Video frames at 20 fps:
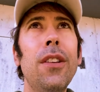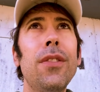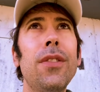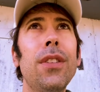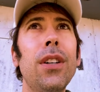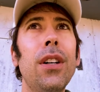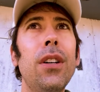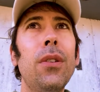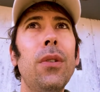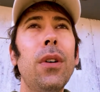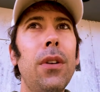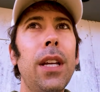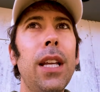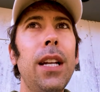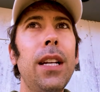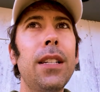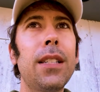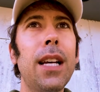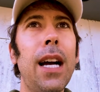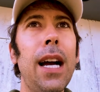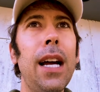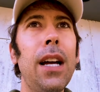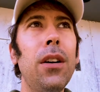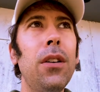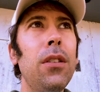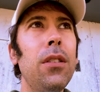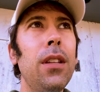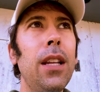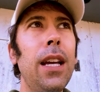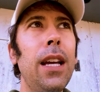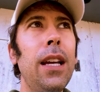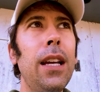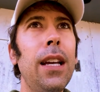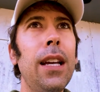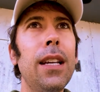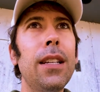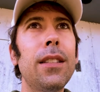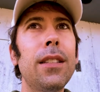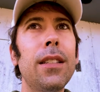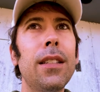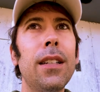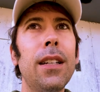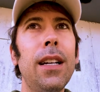So getting tile, laying it,